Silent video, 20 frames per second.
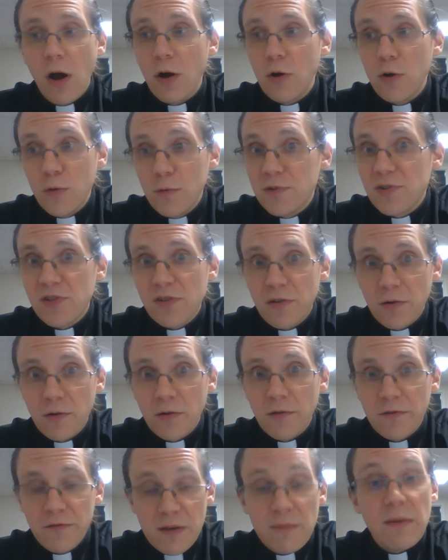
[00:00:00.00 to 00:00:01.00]
who was a
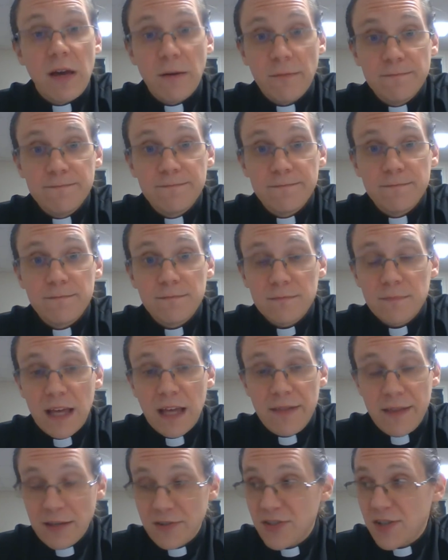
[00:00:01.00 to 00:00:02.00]
female,
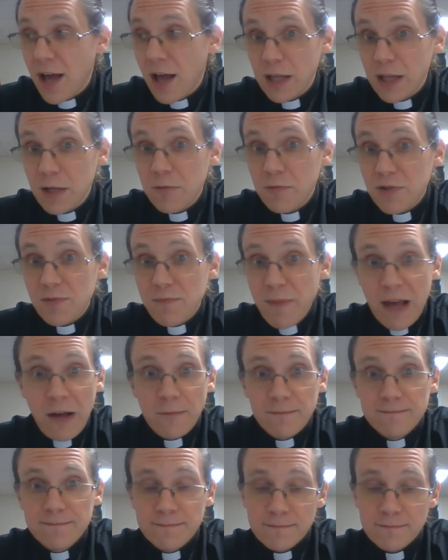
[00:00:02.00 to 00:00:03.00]
and this colleague was male.
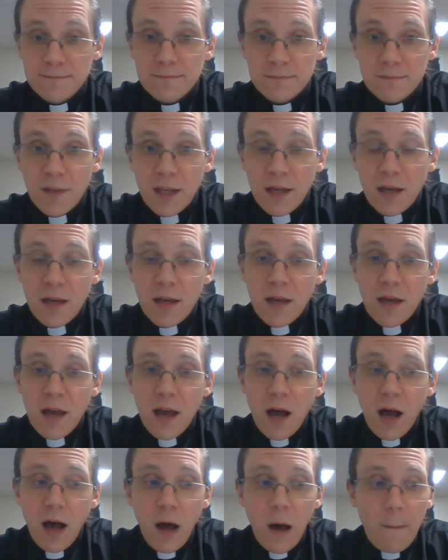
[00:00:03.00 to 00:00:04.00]

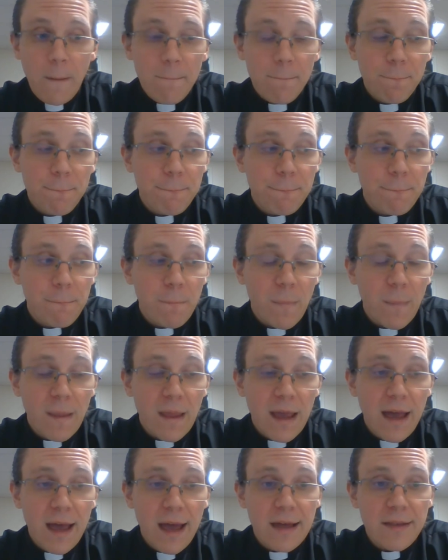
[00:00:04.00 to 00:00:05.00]
And
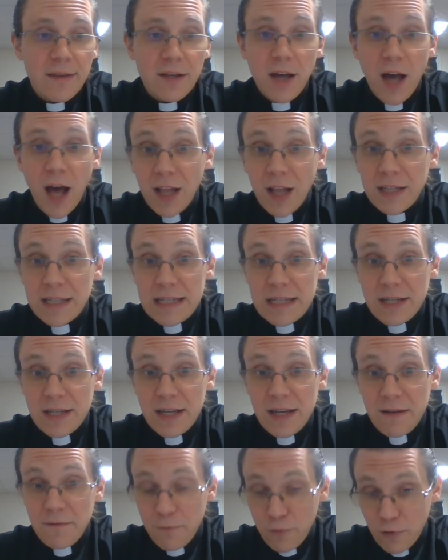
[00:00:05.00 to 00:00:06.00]
the colleague
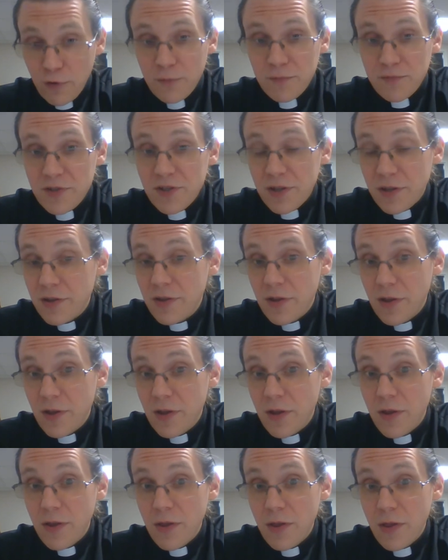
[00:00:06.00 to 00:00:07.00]
informed
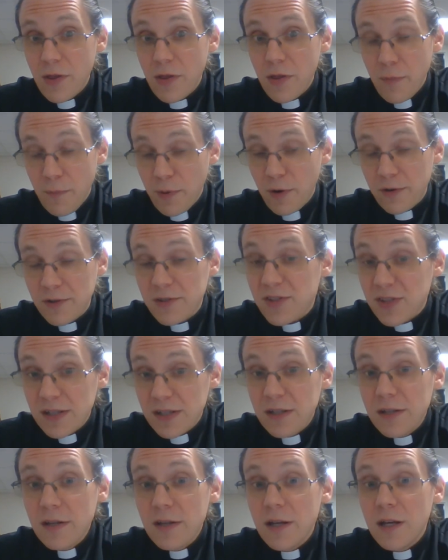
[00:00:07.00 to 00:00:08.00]
the
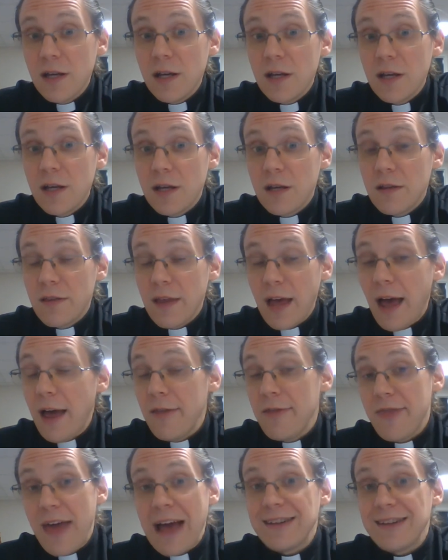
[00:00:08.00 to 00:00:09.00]
person that
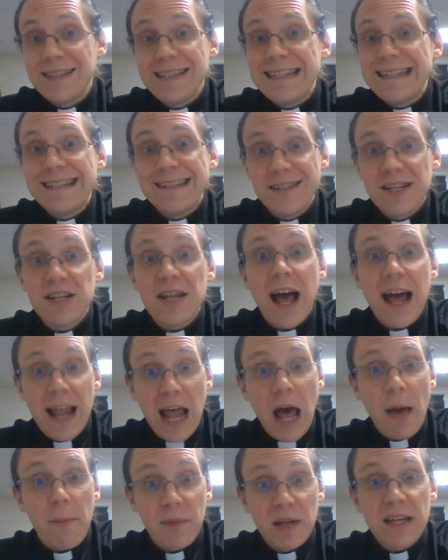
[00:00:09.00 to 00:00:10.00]
needed to not
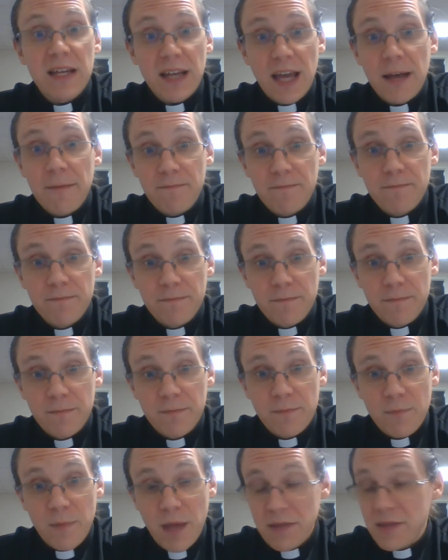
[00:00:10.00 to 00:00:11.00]
happen again,
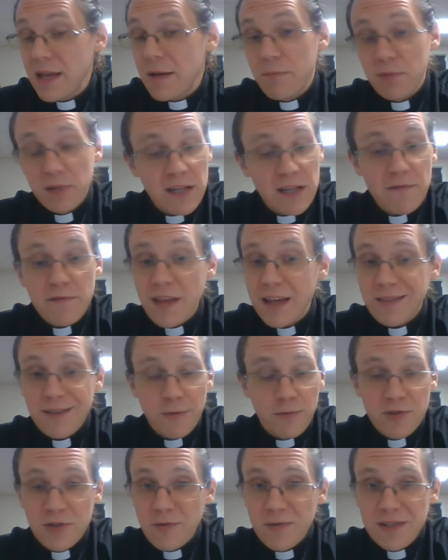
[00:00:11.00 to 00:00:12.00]
that they believed that there
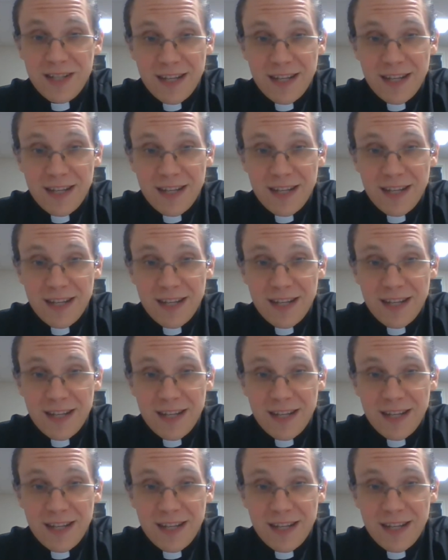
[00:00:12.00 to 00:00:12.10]
was